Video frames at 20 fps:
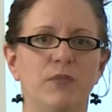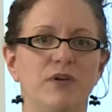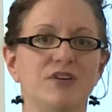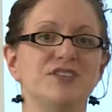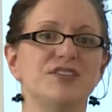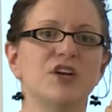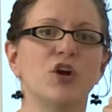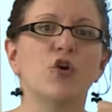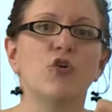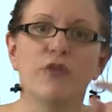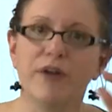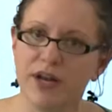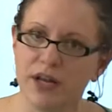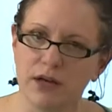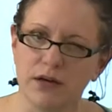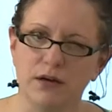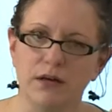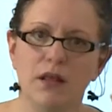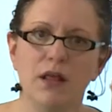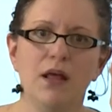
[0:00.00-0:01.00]
which is a
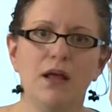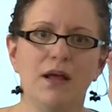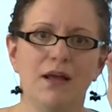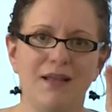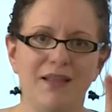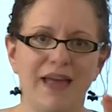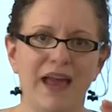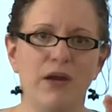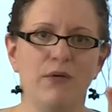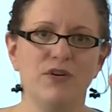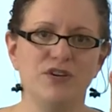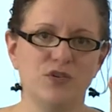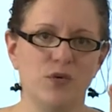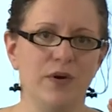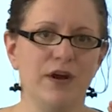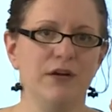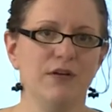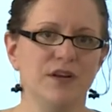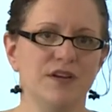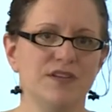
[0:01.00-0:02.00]
critical language
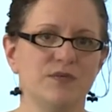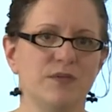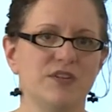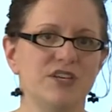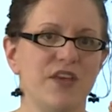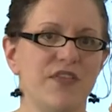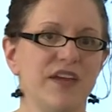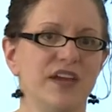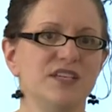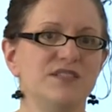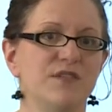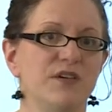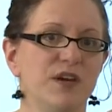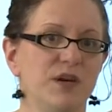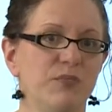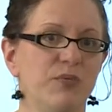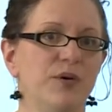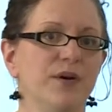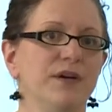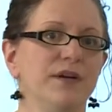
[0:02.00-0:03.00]
awareness, which I think is very
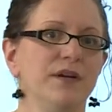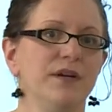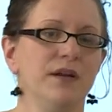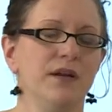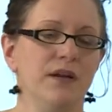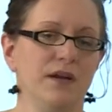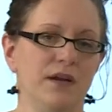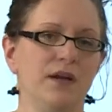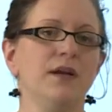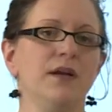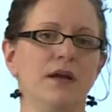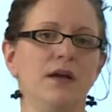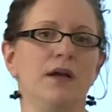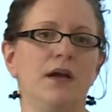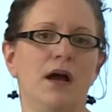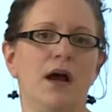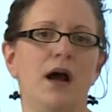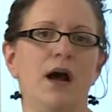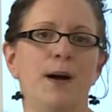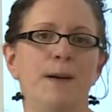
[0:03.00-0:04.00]
important.
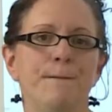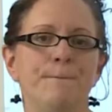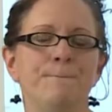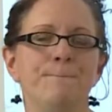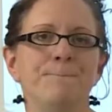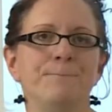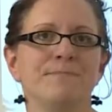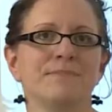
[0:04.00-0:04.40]
Um,